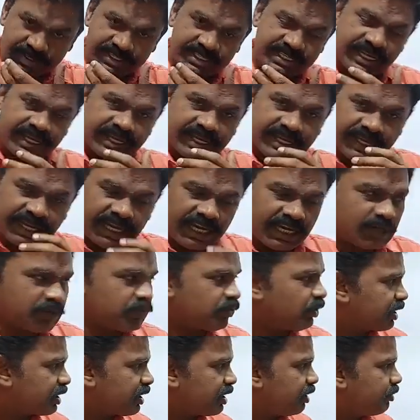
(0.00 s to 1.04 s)
was a great
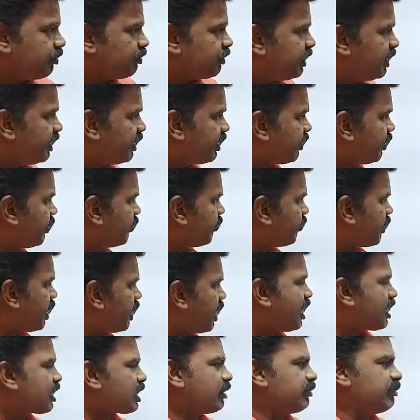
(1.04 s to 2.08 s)
work of the
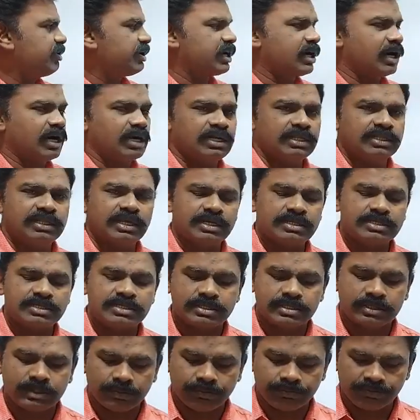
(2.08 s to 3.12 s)
Mahakavi
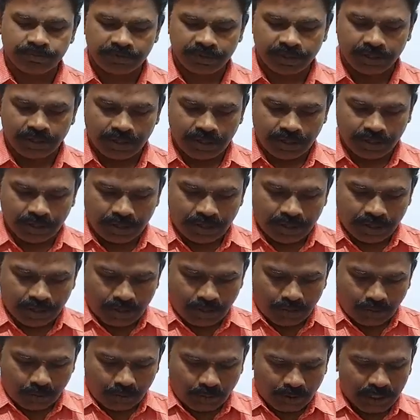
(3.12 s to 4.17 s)
Kalidas.
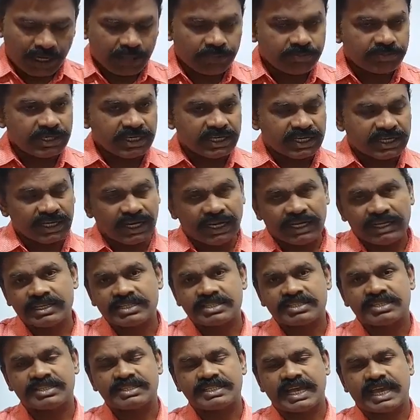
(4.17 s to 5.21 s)
One of the
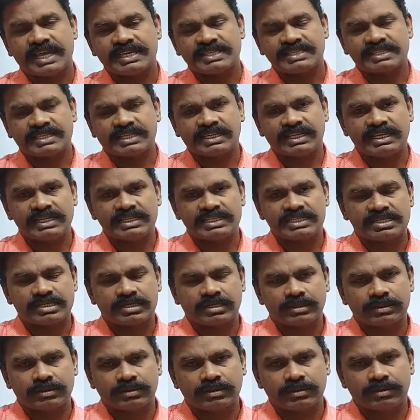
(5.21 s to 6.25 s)
greatest
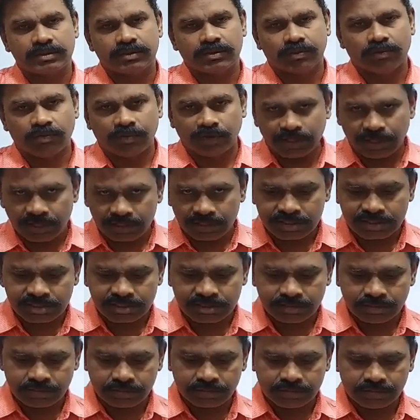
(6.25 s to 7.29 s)
Sanskrit
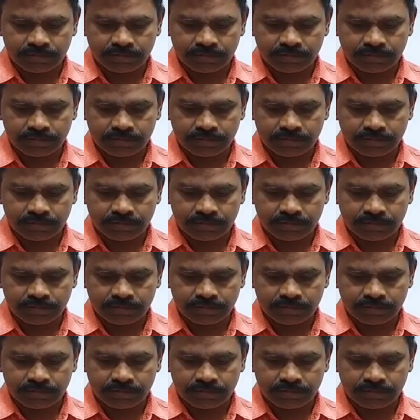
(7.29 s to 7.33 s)
works.